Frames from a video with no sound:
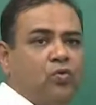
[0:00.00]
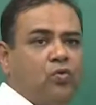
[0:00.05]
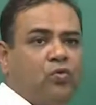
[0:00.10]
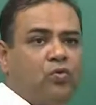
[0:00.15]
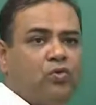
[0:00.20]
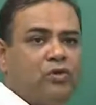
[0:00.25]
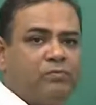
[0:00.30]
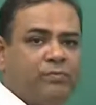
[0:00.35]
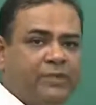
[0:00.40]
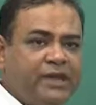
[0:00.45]

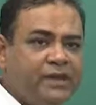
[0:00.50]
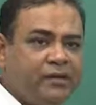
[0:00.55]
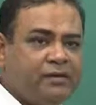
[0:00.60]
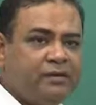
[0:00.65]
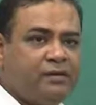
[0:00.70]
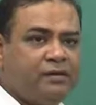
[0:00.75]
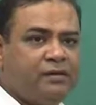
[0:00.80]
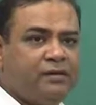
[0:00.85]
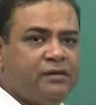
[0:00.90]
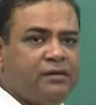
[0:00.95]
will be
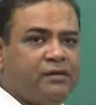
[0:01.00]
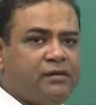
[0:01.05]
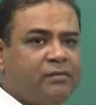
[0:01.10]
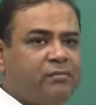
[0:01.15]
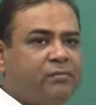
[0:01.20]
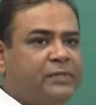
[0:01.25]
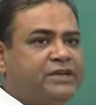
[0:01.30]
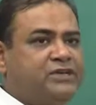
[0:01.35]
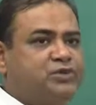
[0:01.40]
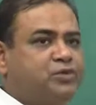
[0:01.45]

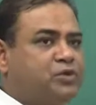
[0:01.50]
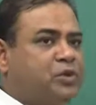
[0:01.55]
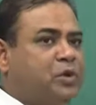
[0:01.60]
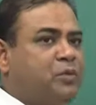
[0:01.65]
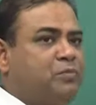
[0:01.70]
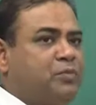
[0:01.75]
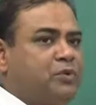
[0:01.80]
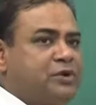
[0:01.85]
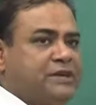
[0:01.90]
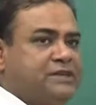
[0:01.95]
my two
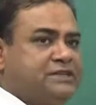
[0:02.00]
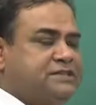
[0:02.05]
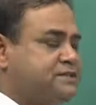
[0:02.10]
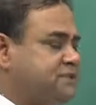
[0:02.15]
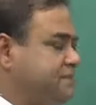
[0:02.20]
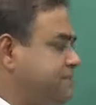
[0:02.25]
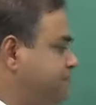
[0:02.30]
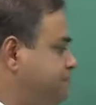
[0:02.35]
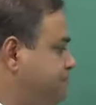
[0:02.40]
components.